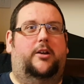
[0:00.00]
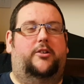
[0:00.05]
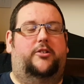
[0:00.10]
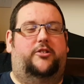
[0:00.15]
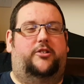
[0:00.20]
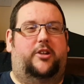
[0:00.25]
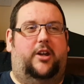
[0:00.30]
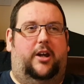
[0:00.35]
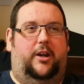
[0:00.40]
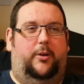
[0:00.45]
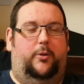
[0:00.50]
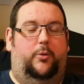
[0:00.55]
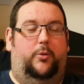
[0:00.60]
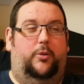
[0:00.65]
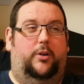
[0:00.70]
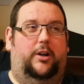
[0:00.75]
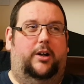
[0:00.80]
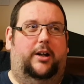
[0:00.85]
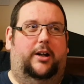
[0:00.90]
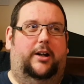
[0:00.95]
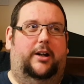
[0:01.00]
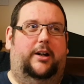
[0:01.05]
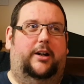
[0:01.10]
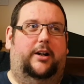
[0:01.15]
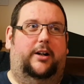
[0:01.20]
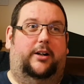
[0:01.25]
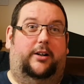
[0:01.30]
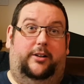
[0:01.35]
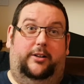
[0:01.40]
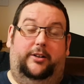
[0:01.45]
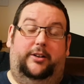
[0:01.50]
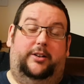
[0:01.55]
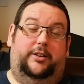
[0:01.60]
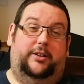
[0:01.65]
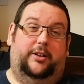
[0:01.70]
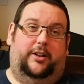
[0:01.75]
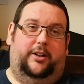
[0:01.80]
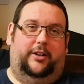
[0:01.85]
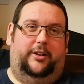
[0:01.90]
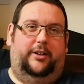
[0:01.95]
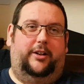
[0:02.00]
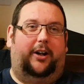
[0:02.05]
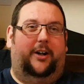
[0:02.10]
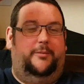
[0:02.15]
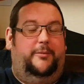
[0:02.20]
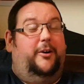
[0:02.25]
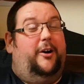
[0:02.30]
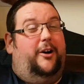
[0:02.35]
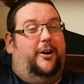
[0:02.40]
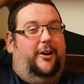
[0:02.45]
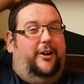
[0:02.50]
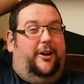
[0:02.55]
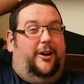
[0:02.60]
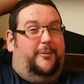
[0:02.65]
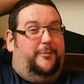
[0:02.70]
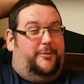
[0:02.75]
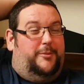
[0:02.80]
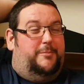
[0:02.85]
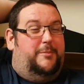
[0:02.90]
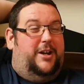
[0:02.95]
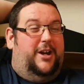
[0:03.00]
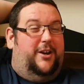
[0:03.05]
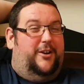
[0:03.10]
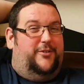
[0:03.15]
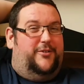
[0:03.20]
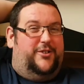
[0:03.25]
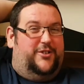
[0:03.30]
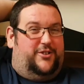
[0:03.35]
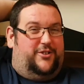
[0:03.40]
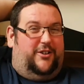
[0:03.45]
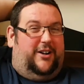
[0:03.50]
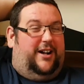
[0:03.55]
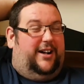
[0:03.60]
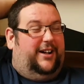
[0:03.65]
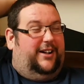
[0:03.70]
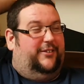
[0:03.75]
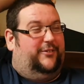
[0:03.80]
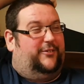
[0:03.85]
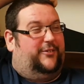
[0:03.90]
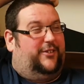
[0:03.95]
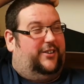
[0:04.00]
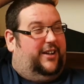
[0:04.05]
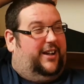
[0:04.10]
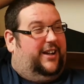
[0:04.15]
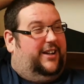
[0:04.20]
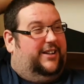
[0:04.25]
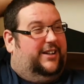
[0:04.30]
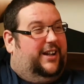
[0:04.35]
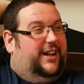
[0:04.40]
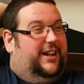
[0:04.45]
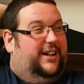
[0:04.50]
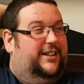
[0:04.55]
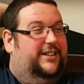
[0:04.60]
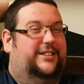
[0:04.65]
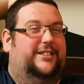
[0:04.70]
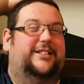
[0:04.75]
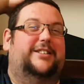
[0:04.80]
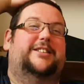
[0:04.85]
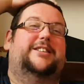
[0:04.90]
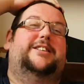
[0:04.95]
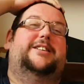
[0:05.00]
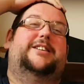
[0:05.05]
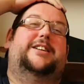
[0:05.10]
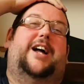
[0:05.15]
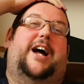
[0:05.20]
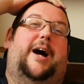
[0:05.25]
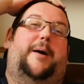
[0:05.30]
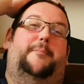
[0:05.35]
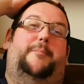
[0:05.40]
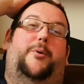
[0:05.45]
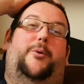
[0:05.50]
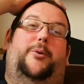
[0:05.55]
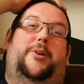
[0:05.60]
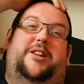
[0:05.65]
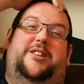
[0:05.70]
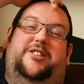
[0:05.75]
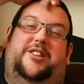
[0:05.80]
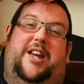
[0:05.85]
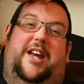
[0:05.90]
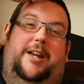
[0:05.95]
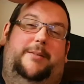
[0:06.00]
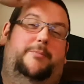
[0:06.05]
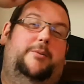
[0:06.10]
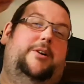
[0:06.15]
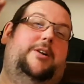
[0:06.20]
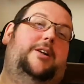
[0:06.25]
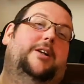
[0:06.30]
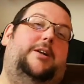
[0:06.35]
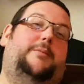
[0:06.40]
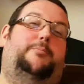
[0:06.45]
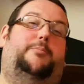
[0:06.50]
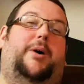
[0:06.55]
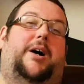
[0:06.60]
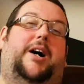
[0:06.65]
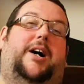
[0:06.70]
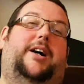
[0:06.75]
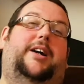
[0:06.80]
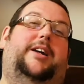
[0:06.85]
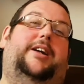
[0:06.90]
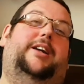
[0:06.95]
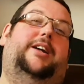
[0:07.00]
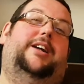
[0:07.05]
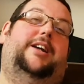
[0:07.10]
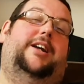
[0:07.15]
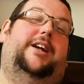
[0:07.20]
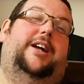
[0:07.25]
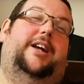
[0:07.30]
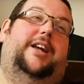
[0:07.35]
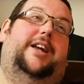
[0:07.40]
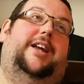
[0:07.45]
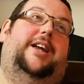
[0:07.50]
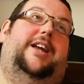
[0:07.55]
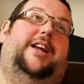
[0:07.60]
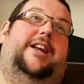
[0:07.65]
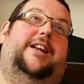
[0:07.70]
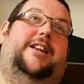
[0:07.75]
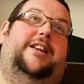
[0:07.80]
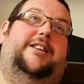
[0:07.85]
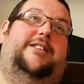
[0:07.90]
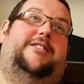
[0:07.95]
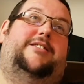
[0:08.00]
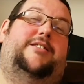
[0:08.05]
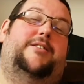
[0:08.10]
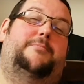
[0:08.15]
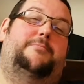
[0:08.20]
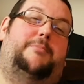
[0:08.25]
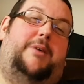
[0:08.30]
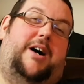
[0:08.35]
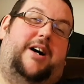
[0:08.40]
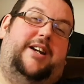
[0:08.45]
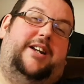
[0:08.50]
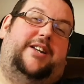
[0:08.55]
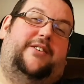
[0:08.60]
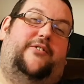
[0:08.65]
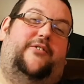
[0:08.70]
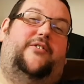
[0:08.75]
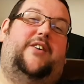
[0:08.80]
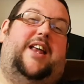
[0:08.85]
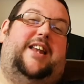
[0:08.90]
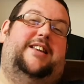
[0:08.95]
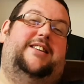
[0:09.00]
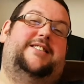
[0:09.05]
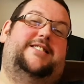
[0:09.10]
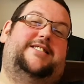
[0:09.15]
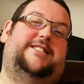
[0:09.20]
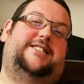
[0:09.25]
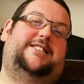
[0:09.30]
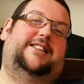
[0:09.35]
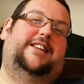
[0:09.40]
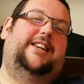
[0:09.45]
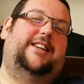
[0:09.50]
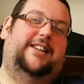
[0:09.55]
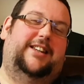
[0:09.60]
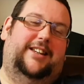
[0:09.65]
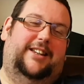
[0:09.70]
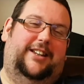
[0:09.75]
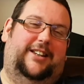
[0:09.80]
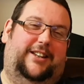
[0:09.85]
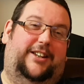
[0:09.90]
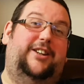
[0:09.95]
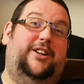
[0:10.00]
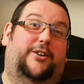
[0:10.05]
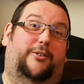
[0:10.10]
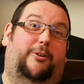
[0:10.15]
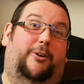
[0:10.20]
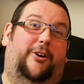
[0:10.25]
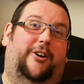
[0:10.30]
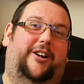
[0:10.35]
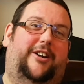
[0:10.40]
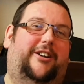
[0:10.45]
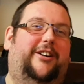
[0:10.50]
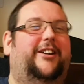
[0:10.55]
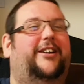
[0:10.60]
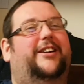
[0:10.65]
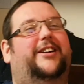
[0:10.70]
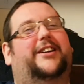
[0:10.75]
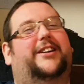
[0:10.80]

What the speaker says: So I upped my overdraft and bought this game. But to my defence, Your Honour,